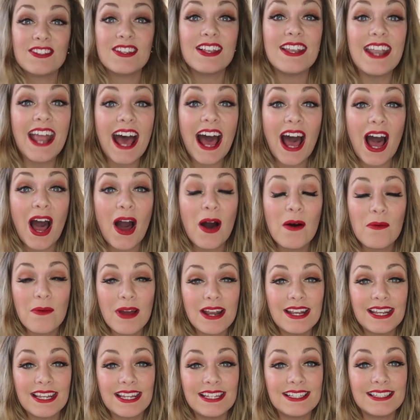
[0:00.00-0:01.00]
So now
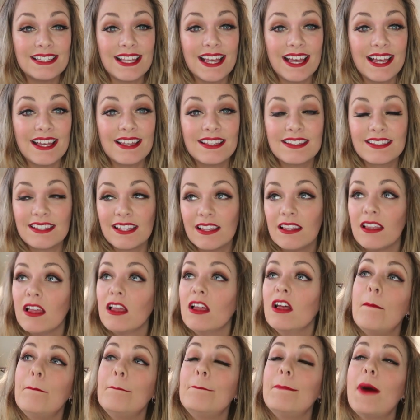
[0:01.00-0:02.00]
when he says
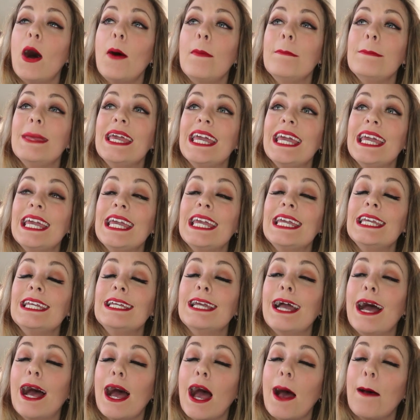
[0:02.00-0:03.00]

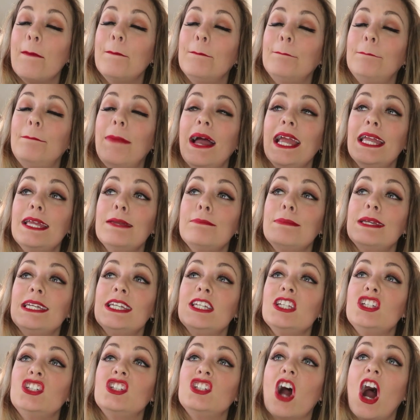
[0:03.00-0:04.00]
mommy,
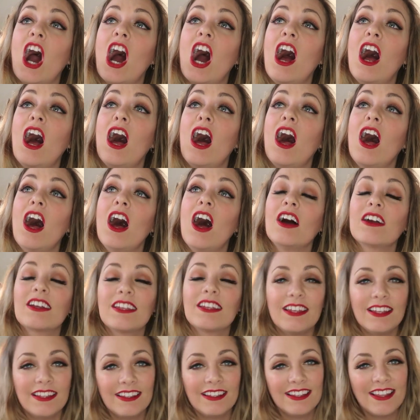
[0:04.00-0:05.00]
Baby
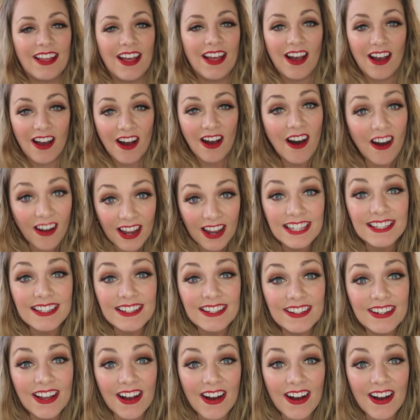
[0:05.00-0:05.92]
Shark, I can